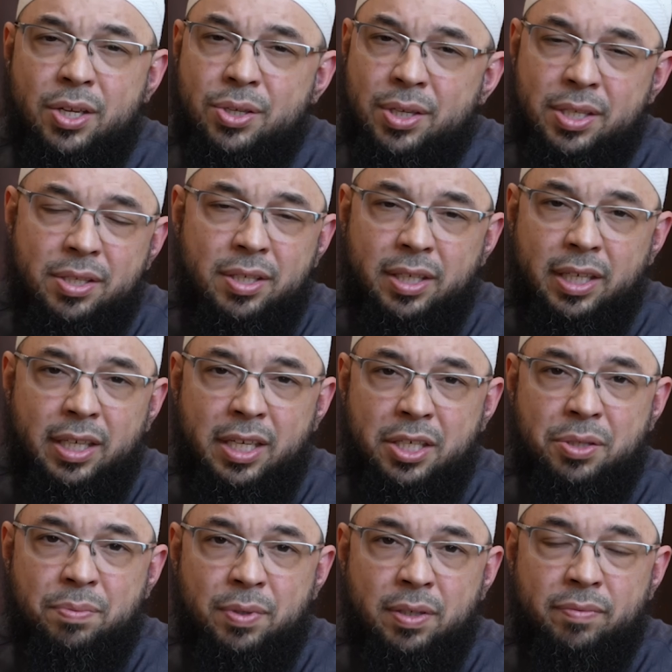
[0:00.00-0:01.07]
So let's look at
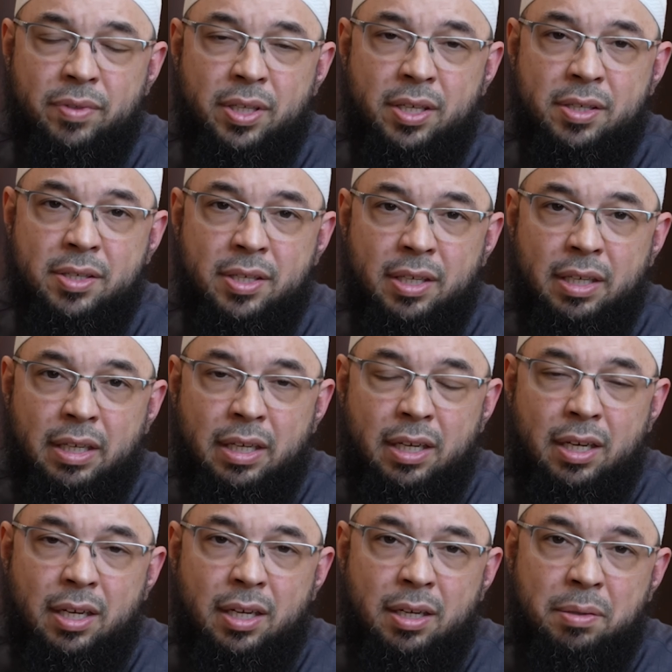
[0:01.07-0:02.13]
each one of these
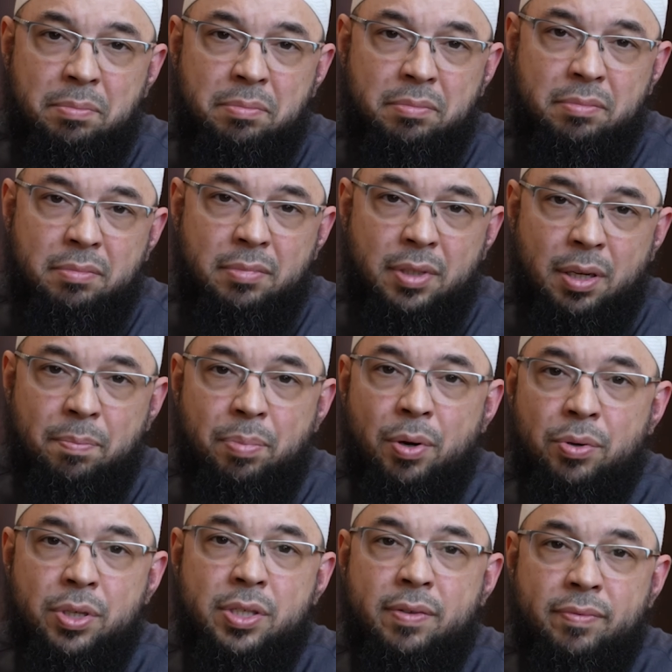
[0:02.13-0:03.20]

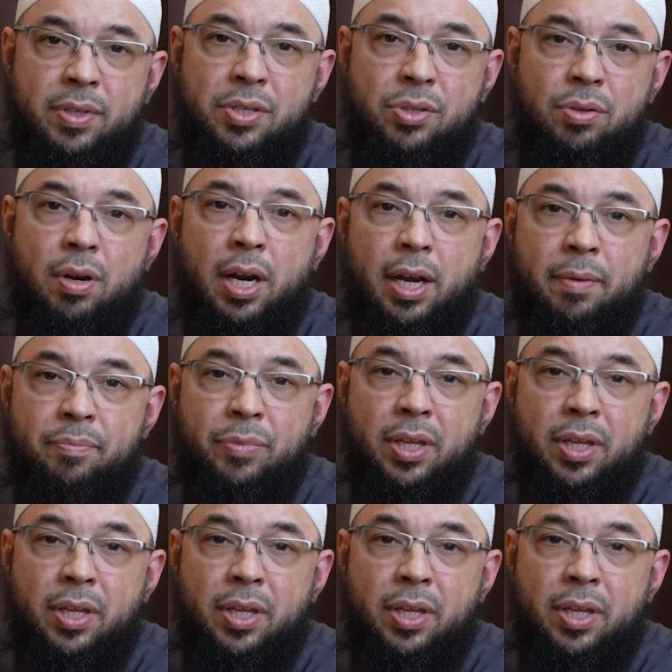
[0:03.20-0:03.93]
components of this dua.